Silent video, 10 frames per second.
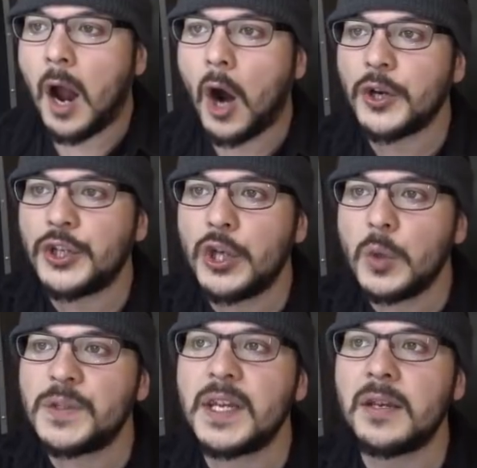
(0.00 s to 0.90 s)
are
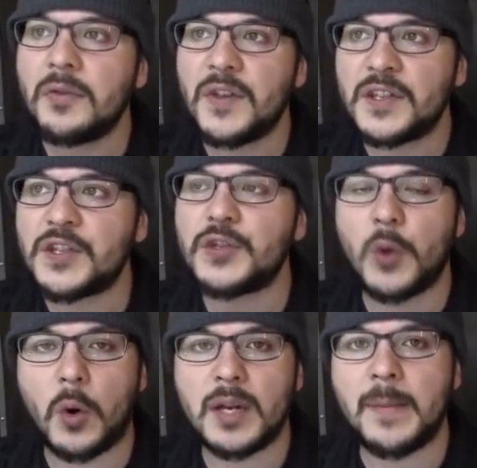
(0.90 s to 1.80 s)
using this
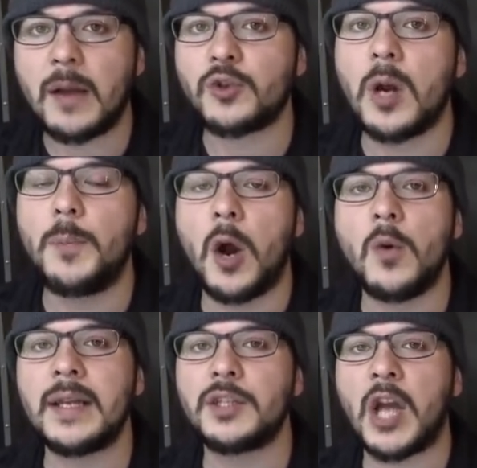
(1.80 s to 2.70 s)
story about Trump
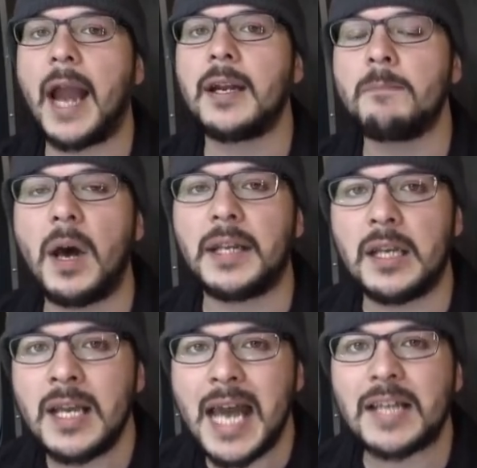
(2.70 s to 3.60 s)
owing China money
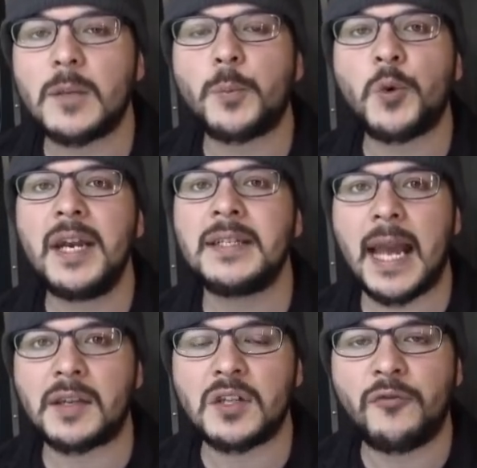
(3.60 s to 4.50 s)
as a
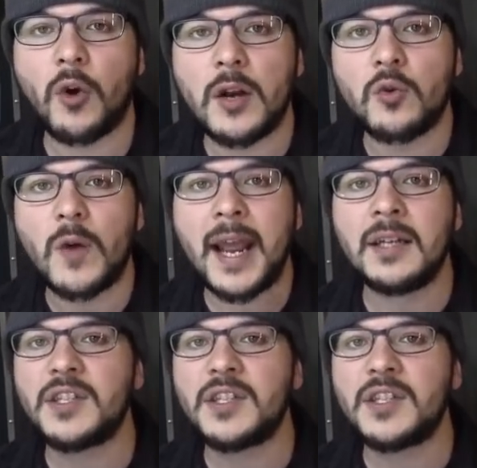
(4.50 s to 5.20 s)
pretext for a grand